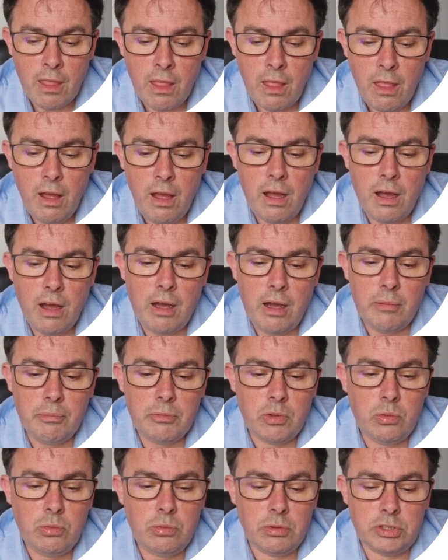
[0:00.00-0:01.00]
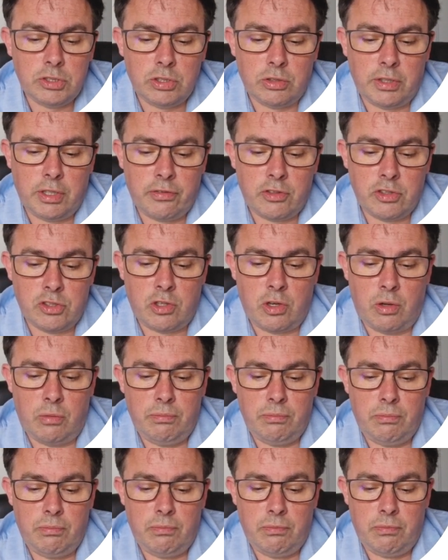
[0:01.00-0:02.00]
Oh, sorry, I've just
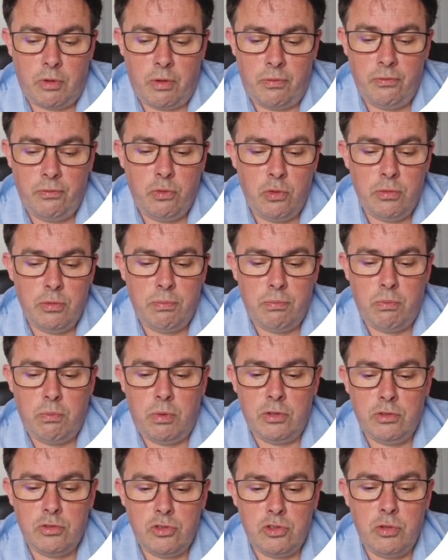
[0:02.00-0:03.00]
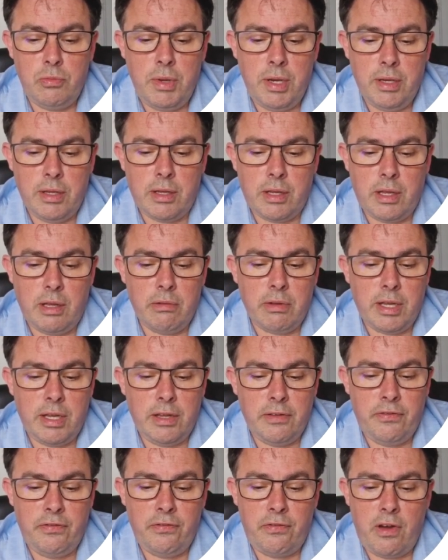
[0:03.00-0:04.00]
gone forward one too many. Okay,
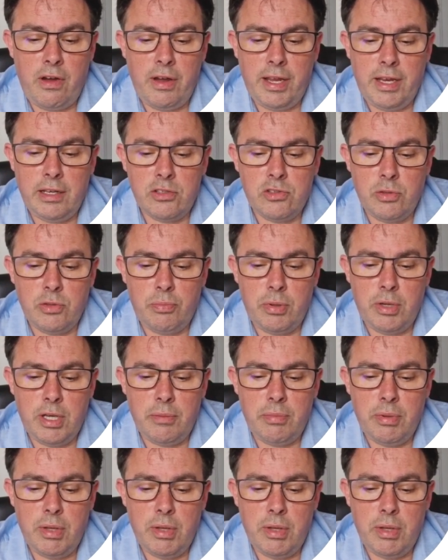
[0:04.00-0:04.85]
fine, superb.